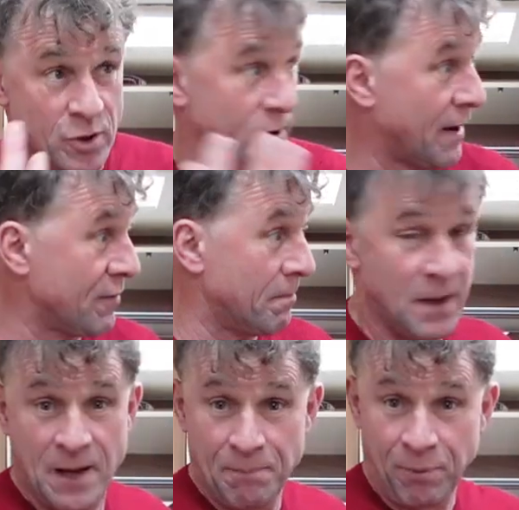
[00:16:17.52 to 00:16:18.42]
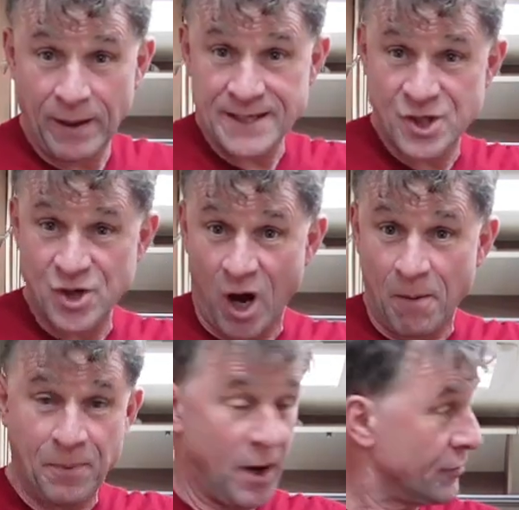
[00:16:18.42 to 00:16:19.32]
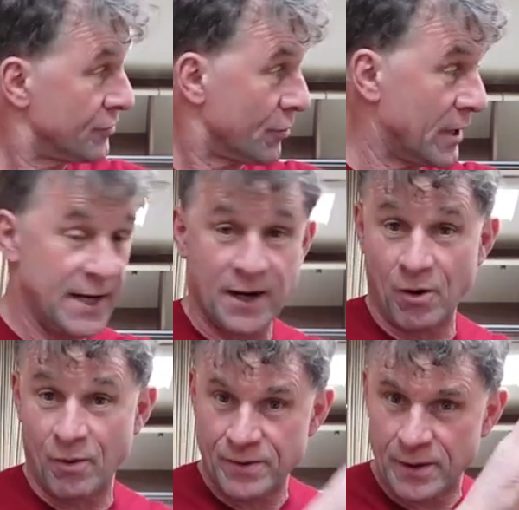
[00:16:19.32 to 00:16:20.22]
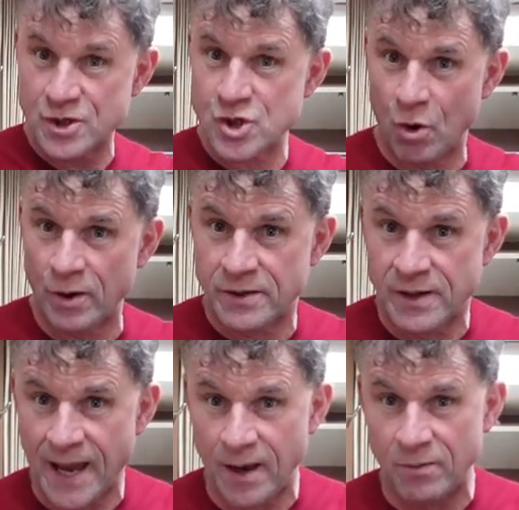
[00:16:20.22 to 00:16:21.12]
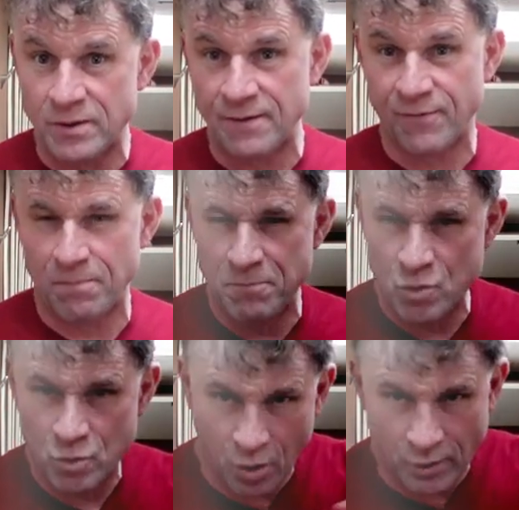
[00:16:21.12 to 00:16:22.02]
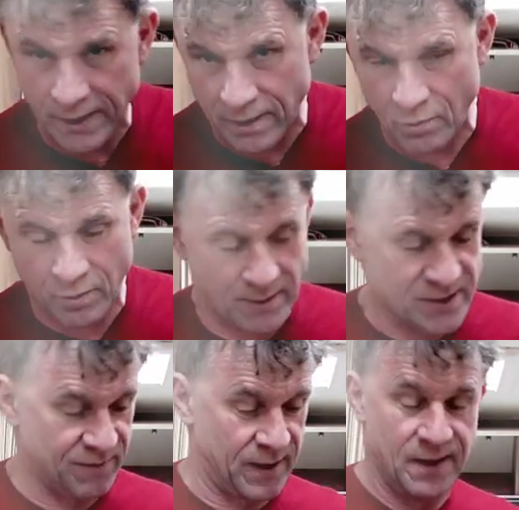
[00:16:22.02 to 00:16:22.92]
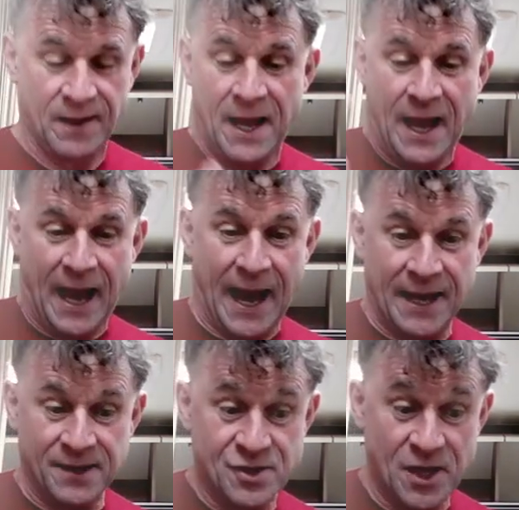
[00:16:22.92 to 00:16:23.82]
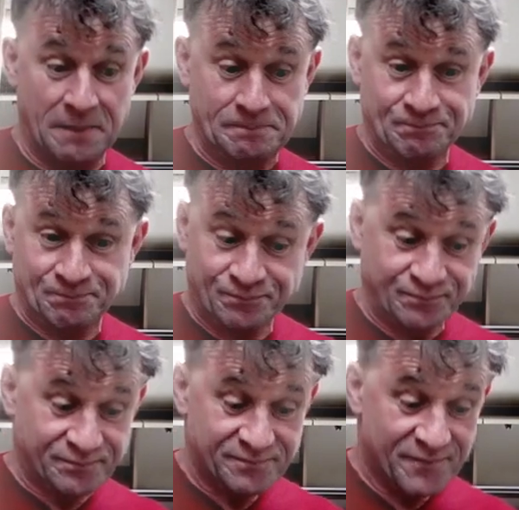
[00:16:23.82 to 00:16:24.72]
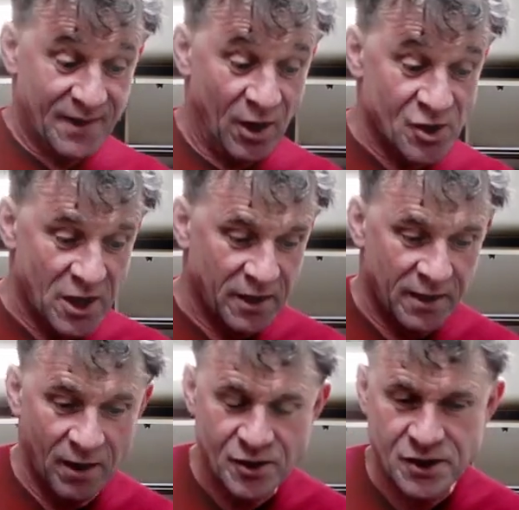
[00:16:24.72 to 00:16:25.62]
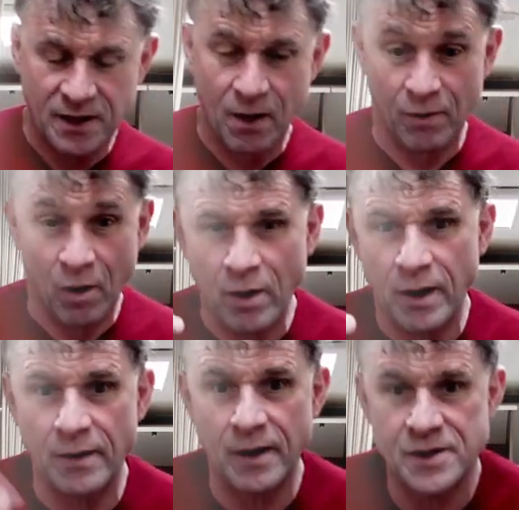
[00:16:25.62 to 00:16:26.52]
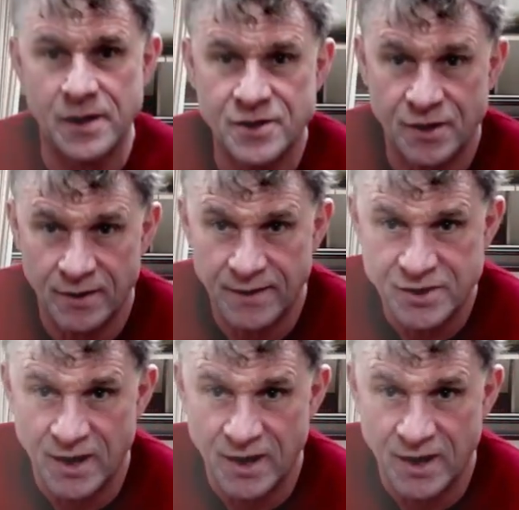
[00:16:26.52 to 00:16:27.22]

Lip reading: You can have them placed up under here and shining down, and different mood lighting and all the rest of it. And I said to Caroline, oh, there's the